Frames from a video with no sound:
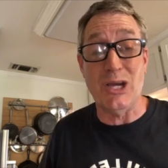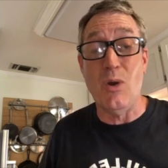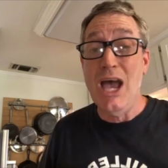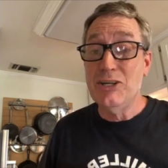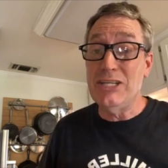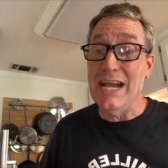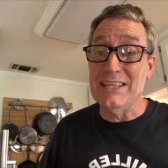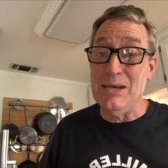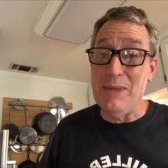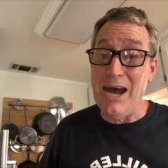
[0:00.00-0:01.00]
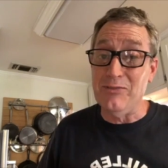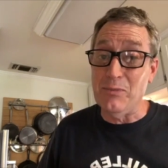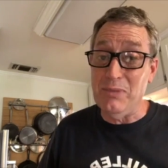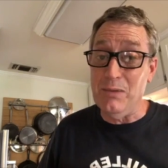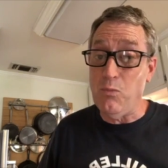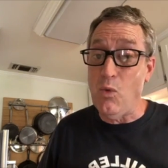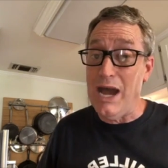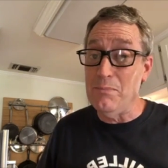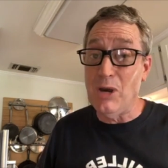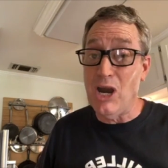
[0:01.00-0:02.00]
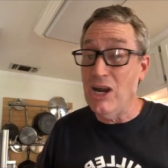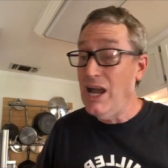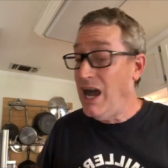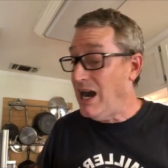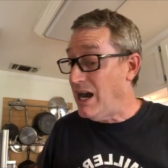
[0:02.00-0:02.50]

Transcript: So check them out, The Pip Wine Bar.